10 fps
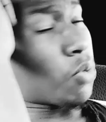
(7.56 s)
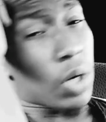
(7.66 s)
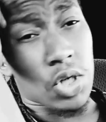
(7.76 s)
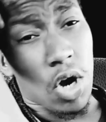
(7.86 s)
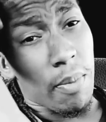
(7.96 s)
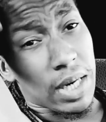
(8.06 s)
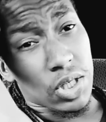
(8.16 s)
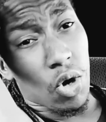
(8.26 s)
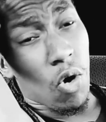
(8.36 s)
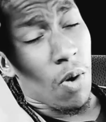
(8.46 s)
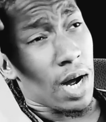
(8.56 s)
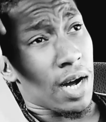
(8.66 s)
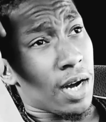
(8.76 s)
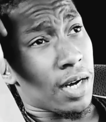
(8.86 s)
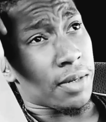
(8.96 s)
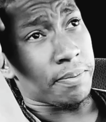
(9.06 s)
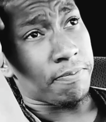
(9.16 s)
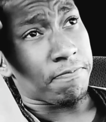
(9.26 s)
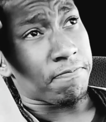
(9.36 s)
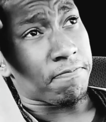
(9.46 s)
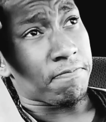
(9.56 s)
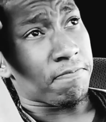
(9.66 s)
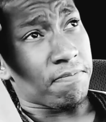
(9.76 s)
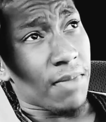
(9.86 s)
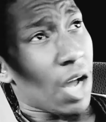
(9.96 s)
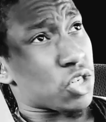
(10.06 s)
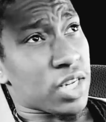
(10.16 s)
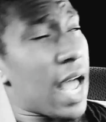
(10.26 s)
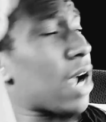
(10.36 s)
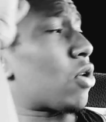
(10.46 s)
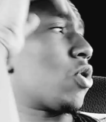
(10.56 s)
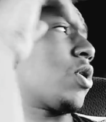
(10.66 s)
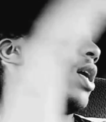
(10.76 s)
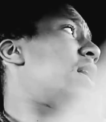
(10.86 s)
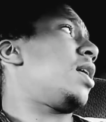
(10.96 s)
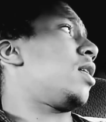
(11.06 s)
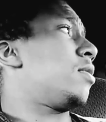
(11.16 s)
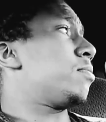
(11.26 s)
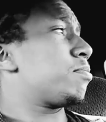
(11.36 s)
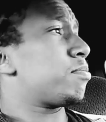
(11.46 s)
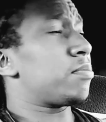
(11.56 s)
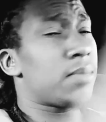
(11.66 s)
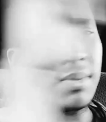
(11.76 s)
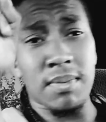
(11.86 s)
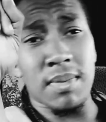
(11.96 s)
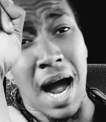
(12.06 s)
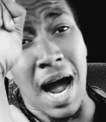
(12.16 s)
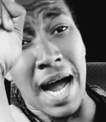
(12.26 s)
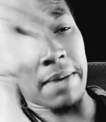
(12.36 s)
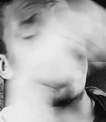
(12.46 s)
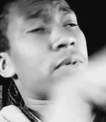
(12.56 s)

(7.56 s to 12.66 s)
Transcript: want to talk about this whole Nelson Agholor hype